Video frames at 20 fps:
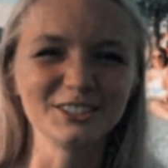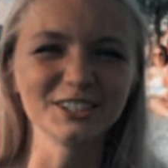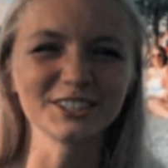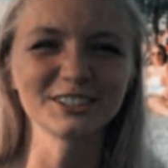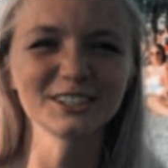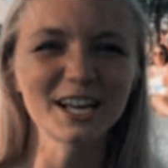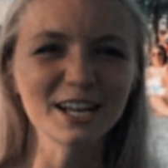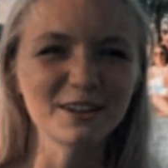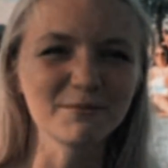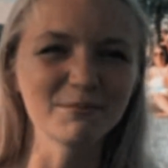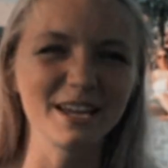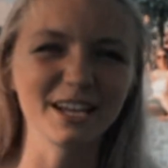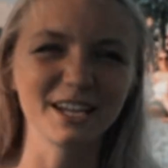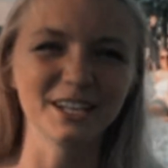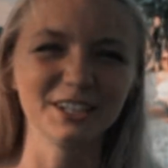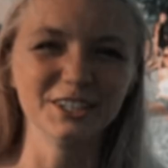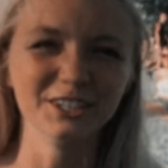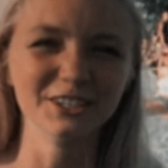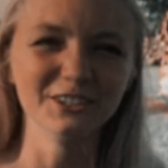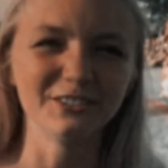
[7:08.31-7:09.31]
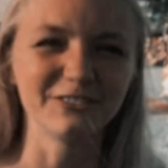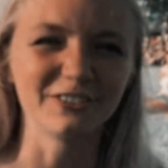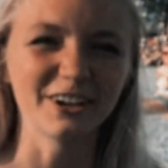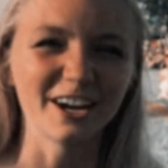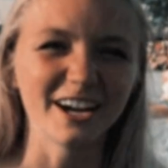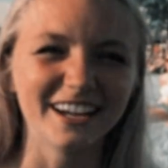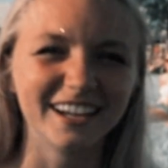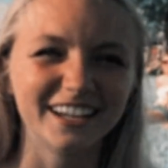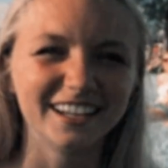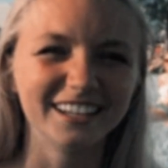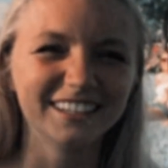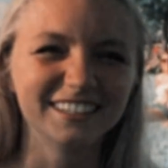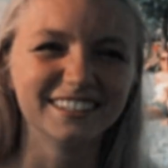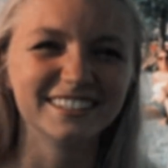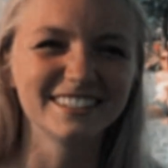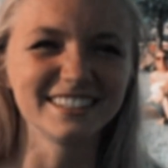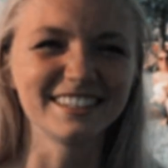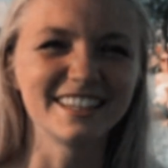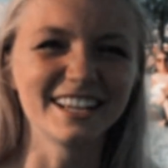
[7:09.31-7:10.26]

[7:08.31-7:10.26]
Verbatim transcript: Just like making new friends.